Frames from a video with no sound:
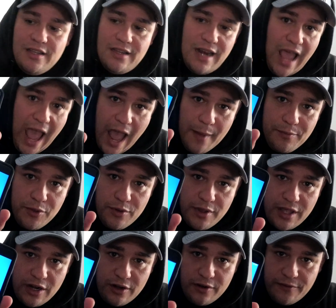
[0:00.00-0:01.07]
app you can
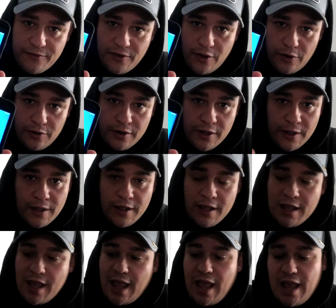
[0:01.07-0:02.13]
get on your phone,
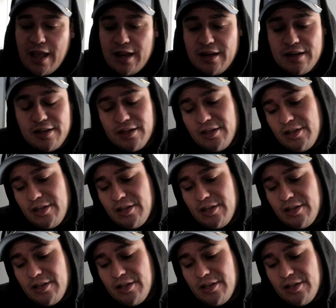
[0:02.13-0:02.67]
and